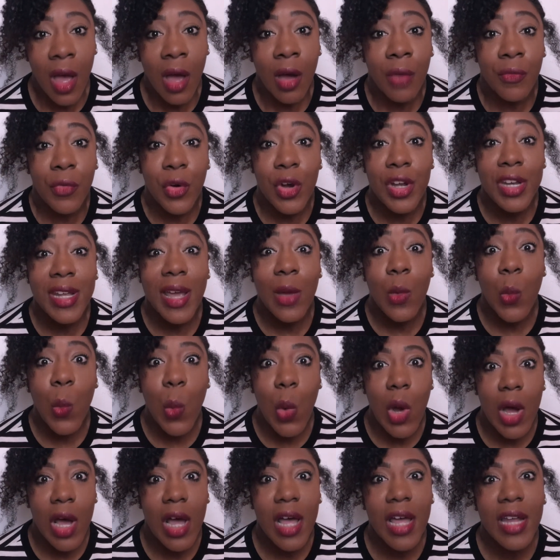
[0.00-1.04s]
For day
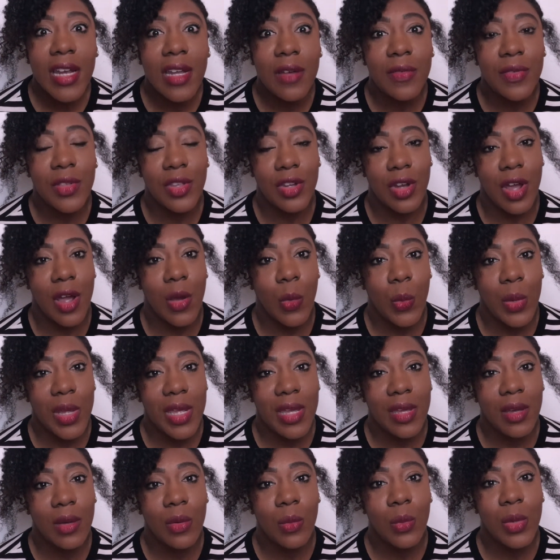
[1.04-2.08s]
one of Start
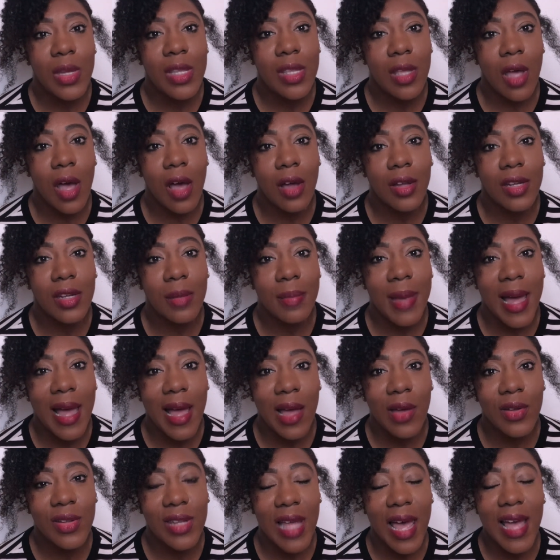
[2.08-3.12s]
Week, we talked
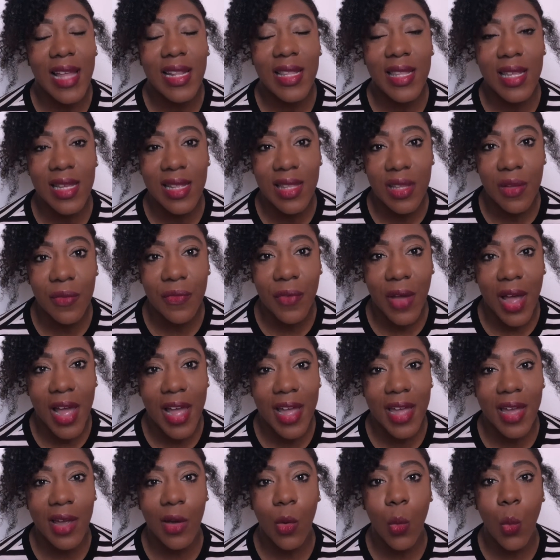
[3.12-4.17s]
about
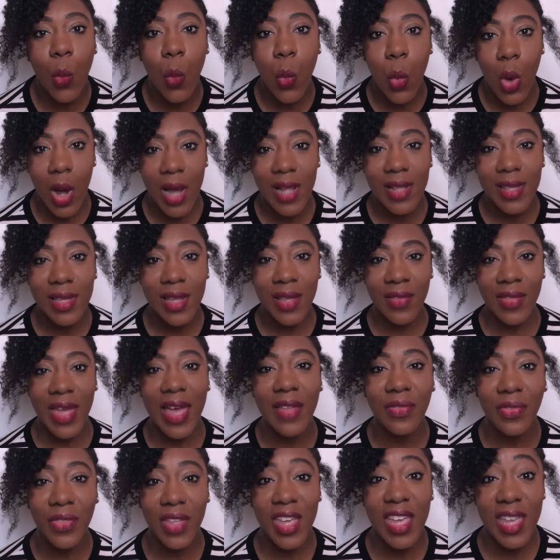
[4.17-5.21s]
identifying what
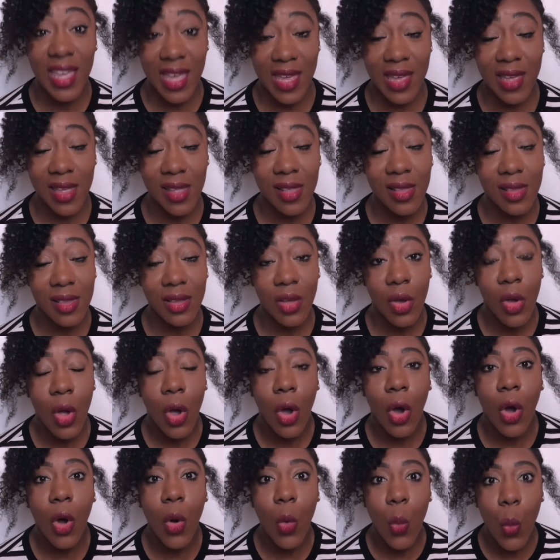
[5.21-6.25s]
that thing is
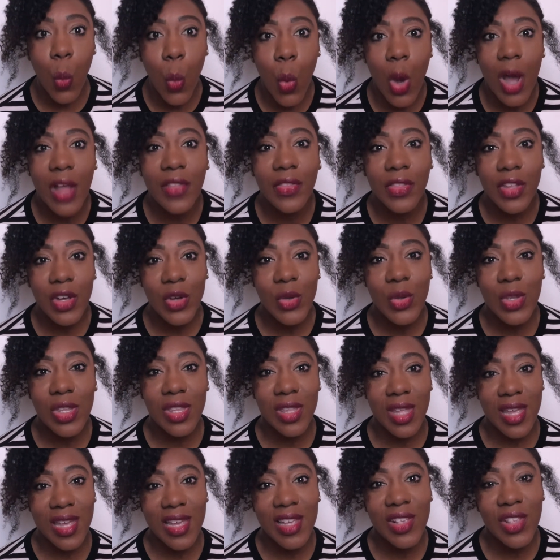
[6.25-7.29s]
or what those
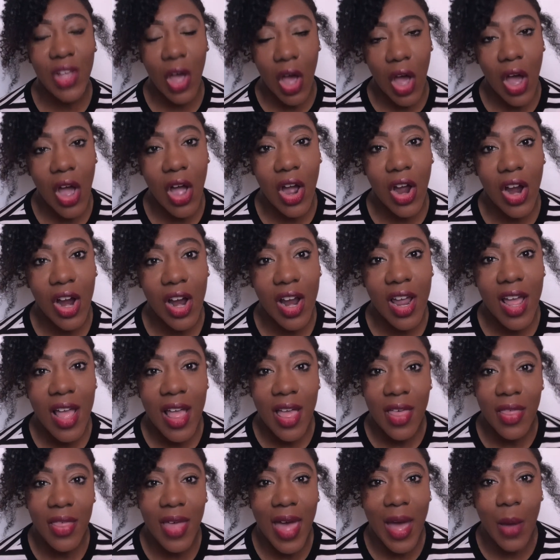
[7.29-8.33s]
things are
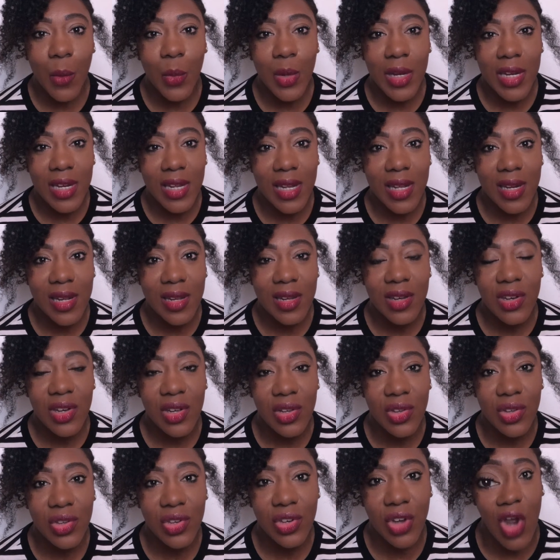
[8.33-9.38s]
that we needed to
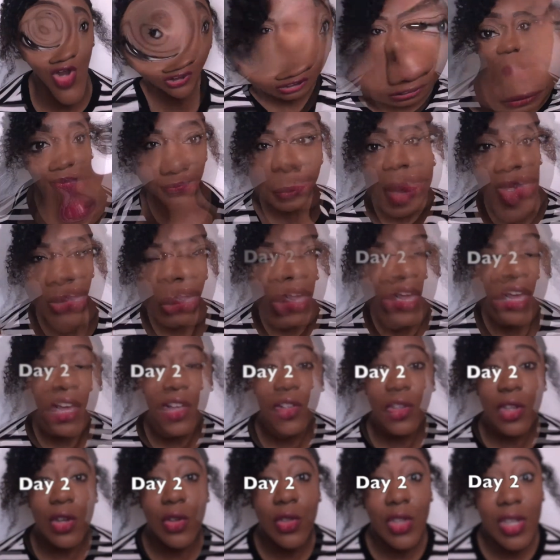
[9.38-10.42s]
start. And
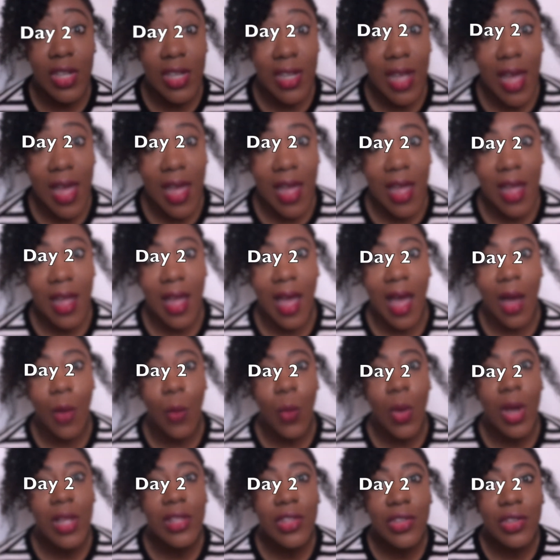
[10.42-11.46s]
so today, I
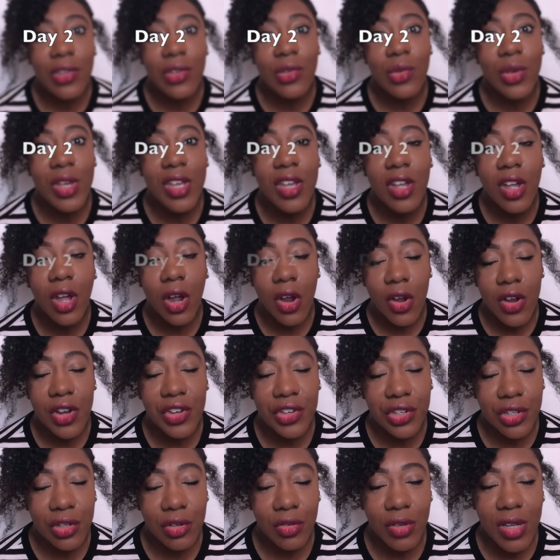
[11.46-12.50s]
want to encourage
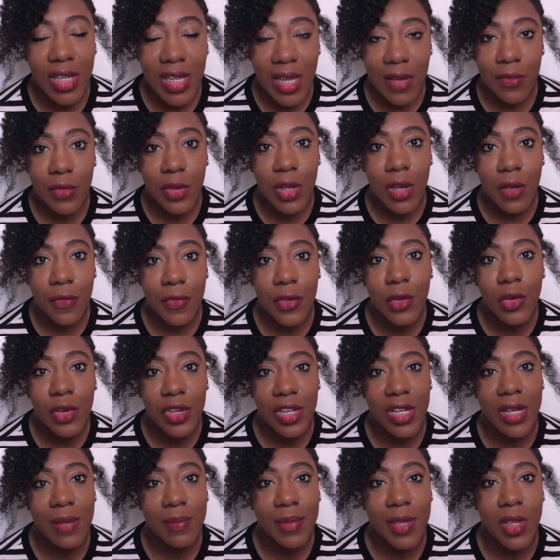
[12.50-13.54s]
you and give you a few
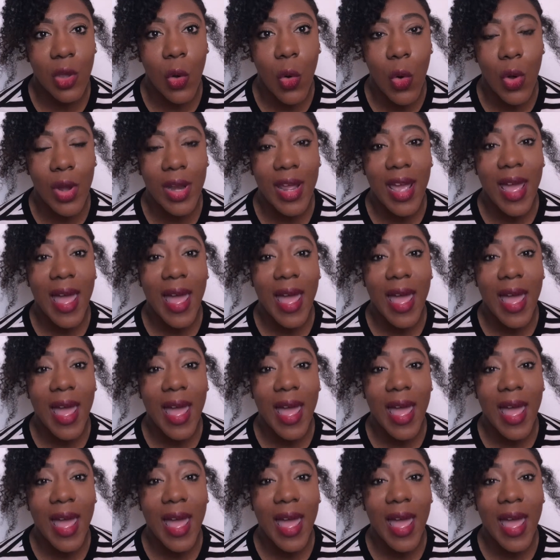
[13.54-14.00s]
tips on